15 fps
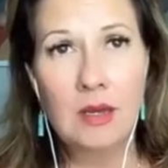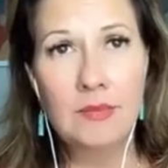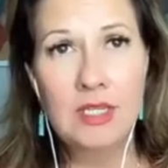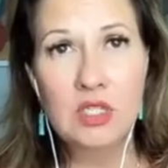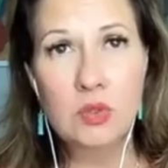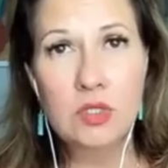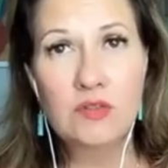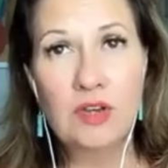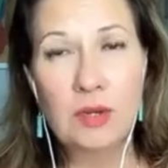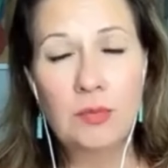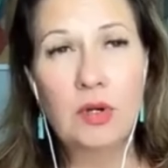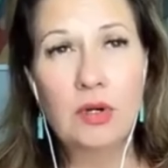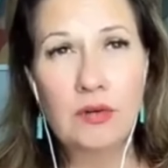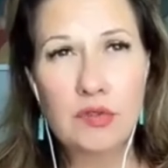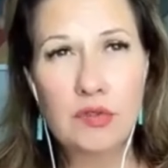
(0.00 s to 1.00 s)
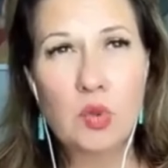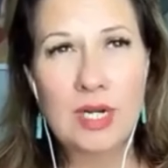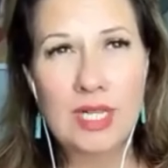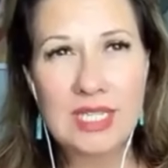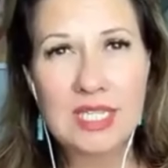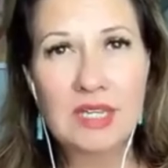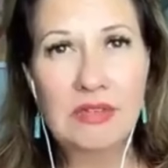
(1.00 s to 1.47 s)
This was February of
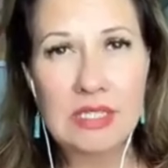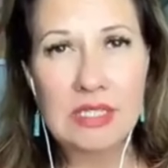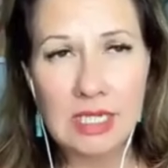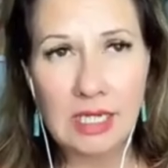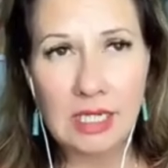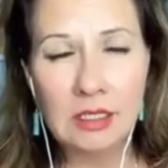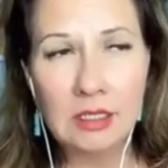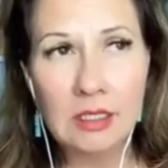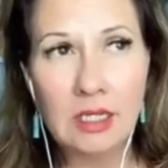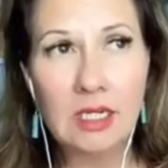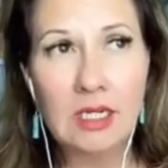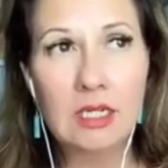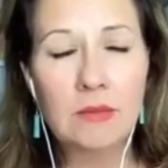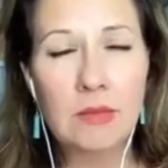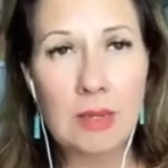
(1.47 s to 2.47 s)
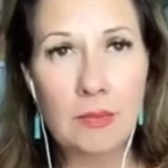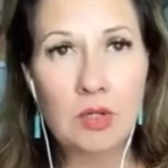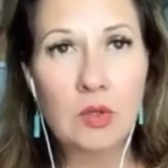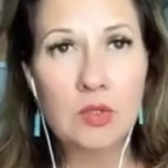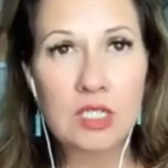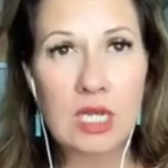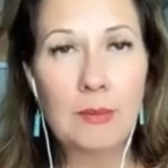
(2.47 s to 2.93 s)
2017, and my
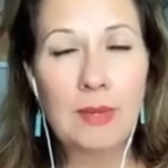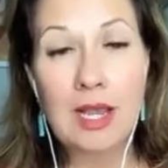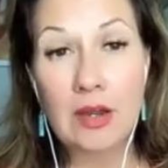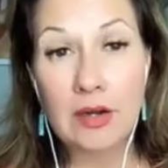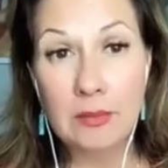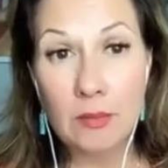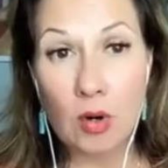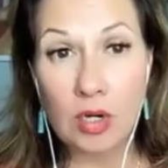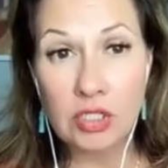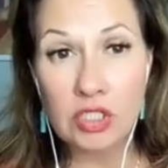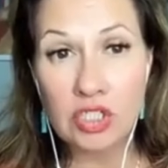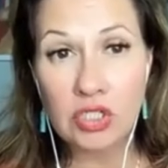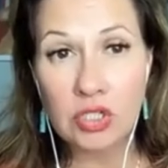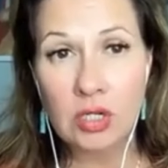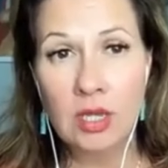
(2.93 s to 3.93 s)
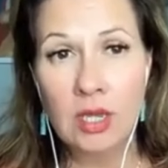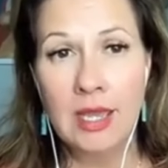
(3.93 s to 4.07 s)
book was coming out in March.